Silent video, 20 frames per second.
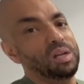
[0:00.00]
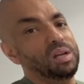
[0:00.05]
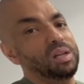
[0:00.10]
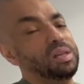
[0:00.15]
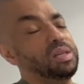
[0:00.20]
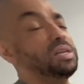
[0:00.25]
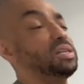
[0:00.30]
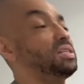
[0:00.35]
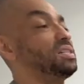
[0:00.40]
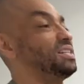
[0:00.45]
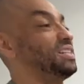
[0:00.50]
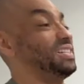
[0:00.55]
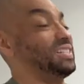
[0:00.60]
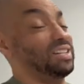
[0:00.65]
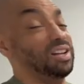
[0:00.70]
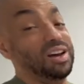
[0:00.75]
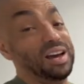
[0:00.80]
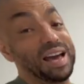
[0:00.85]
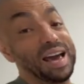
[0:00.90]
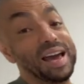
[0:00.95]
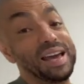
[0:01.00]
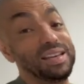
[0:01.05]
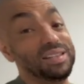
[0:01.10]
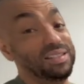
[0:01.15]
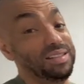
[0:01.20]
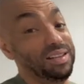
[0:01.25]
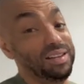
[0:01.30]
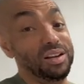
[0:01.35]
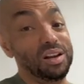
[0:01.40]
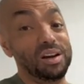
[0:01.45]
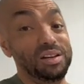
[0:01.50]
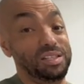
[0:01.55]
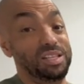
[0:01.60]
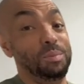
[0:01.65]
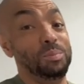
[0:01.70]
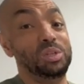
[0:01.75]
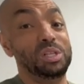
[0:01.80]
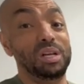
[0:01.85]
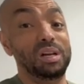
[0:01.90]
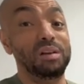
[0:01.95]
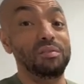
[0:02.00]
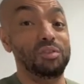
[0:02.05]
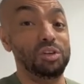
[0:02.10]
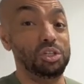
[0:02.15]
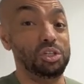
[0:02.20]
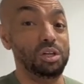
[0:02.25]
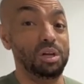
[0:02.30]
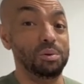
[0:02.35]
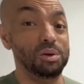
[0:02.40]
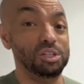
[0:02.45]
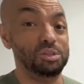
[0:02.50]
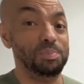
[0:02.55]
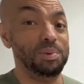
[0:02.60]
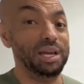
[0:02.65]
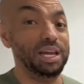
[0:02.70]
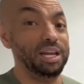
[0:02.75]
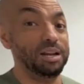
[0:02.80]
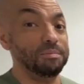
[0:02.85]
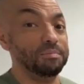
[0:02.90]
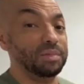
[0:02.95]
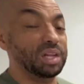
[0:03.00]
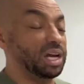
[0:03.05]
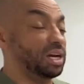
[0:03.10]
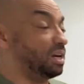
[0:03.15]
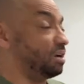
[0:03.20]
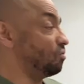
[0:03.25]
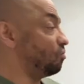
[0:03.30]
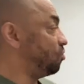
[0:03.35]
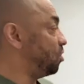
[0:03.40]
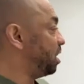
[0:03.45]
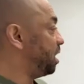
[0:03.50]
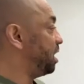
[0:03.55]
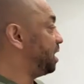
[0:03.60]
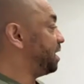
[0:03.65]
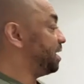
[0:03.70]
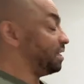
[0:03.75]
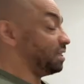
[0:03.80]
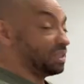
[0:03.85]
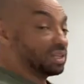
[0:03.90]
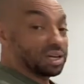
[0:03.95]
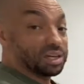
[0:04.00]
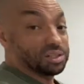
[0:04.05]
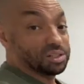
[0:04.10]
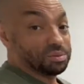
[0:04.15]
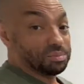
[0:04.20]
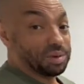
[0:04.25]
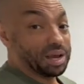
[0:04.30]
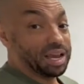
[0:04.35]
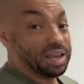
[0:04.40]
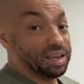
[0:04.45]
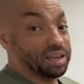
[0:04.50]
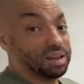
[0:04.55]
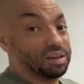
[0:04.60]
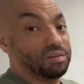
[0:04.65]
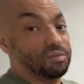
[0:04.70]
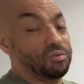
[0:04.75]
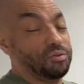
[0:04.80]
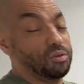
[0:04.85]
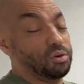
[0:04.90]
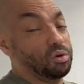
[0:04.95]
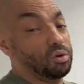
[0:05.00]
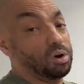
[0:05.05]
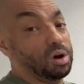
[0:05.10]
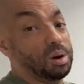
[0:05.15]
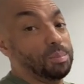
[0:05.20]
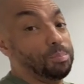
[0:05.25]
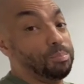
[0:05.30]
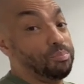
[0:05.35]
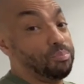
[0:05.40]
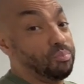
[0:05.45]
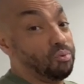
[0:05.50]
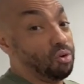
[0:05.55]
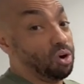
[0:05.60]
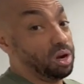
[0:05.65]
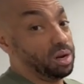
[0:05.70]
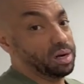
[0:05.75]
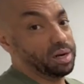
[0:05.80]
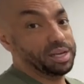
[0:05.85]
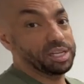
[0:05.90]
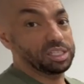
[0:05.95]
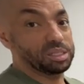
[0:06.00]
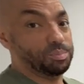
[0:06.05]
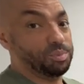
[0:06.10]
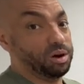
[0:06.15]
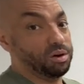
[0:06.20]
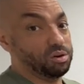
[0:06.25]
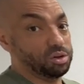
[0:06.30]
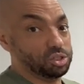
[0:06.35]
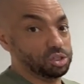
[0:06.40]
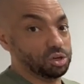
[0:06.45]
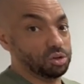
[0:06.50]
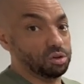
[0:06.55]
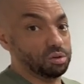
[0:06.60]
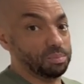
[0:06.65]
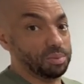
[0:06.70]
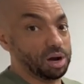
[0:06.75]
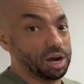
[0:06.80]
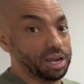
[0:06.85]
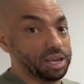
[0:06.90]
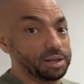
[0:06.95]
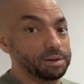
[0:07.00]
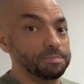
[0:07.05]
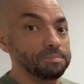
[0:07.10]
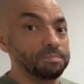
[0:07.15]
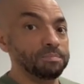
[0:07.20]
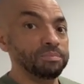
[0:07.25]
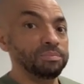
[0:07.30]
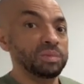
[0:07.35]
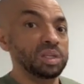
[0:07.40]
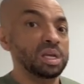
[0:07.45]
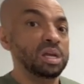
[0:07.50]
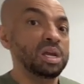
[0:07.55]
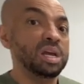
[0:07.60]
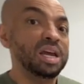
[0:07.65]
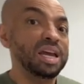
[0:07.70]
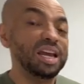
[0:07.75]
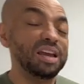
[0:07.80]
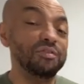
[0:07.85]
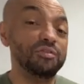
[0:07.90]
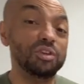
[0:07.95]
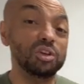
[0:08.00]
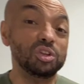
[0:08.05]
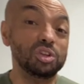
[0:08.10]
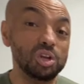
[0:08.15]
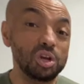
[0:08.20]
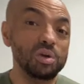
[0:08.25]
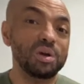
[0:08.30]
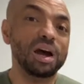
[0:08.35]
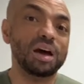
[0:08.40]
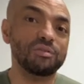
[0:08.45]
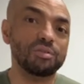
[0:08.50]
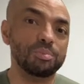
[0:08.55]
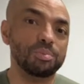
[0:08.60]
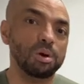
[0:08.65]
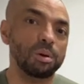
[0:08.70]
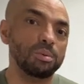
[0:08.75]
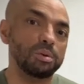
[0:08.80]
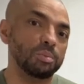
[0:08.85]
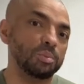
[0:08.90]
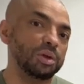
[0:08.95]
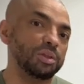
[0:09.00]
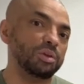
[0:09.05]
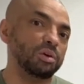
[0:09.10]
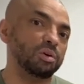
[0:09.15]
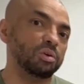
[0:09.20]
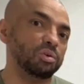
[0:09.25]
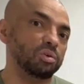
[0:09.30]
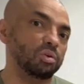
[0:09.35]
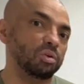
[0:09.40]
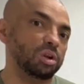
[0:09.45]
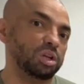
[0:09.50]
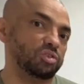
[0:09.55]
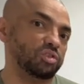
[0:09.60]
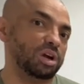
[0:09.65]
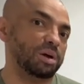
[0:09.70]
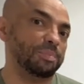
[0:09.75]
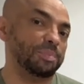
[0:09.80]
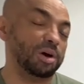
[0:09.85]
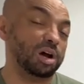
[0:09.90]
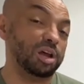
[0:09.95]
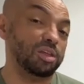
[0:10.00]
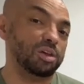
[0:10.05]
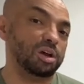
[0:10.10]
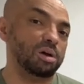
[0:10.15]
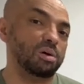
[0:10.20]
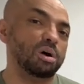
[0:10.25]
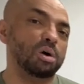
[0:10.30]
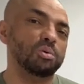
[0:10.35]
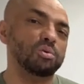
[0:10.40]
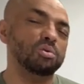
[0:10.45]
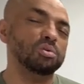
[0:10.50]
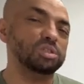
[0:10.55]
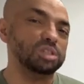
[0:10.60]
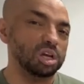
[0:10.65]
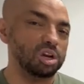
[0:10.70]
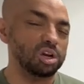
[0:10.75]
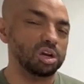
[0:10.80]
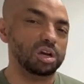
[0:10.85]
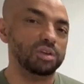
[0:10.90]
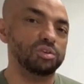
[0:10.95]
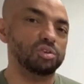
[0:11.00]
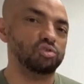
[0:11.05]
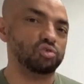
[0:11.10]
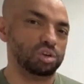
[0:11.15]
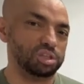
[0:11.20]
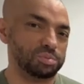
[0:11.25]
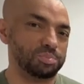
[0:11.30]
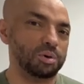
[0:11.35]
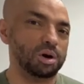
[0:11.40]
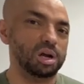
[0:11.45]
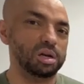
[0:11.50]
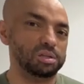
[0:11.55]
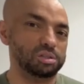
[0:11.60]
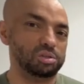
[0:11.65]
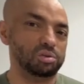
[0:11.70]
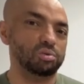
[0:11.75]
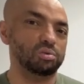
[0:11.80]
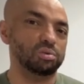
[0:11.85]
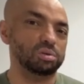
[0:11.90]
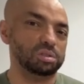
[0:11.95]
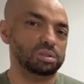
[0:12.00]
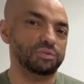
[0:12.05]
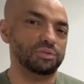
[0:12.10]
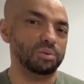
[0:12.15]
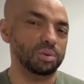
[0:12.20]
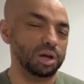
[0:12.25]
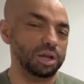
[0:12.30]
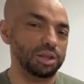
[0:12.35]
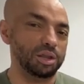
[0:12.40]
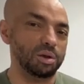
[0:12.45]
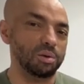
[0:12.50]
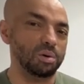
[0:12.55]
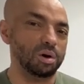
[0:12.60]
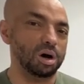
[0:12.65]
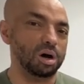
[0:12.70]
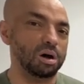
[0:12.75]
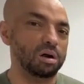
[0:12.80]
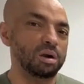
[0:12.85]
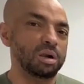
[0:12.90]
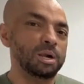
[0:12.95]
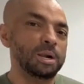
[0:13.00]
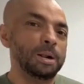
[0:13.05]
this is like 80, 90% of its USP, and it really does make for a brilliant experience on the bike. If you do have a problem with your NordicTrack bike though, I would also look at the Trustpilot scores for where you are.